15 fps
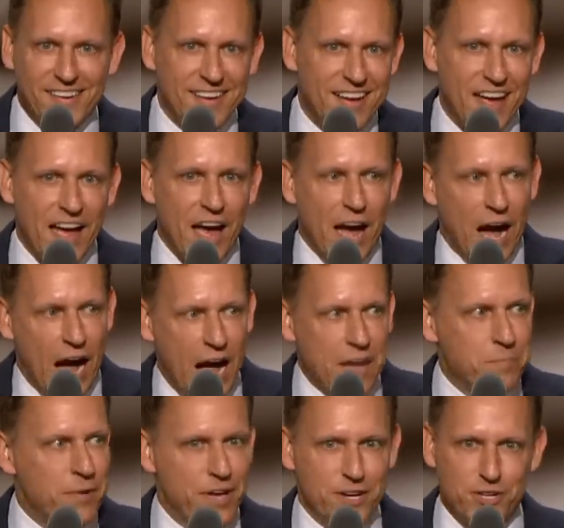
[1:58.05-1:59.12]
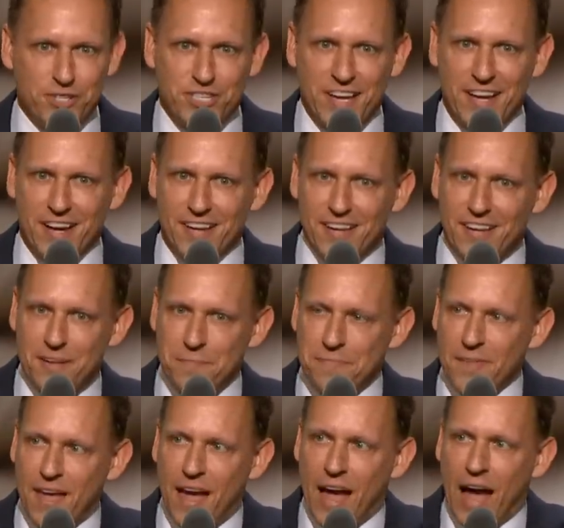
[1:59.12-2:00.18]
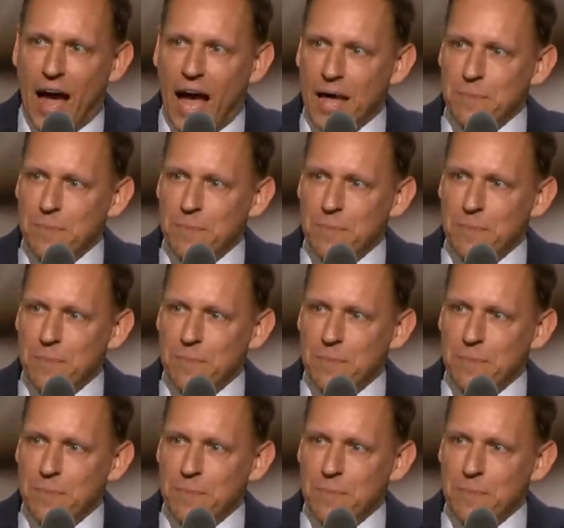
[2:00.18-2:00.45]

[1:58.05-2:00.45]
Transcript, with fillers: Among the most active political players is Peter